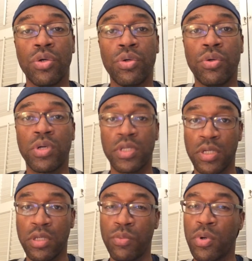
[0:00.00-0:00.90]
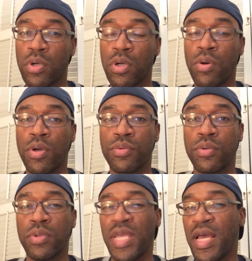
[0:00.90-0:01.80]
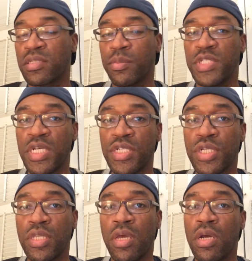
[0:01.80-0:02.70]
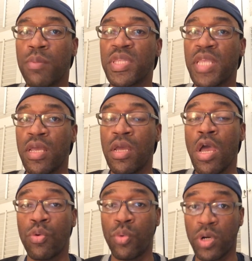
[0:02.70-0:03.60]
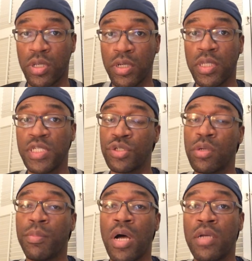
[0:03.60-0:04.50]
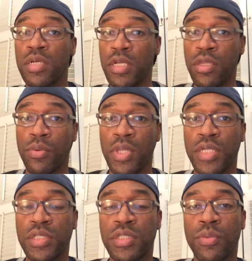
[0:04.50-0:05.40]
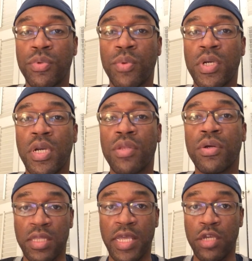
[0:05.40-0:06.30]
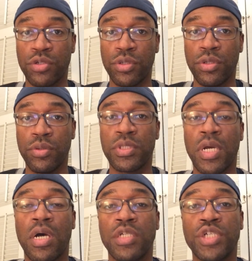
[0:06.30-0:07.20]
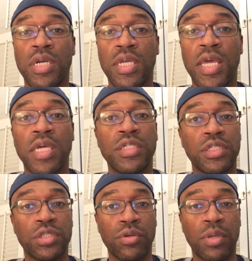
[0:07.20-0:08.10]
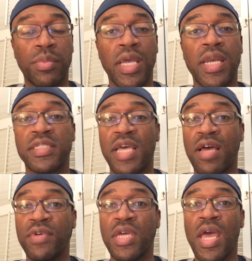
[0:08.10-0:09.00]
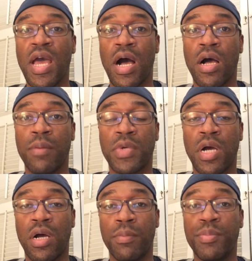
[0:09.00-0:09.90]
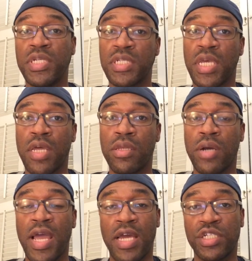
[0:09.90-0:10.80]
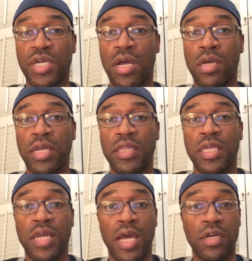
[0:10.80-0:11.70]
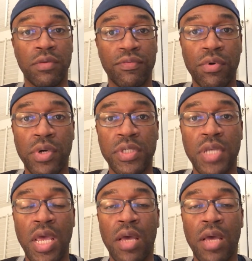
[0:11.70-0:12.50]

who clearly were going through, they had some tension there, but they were clearly still bonded in their relationship with one another. They introduced uh, Johnny Cage and Sonya Blade as having um, uh, been together, had a child, and then gotten divorced,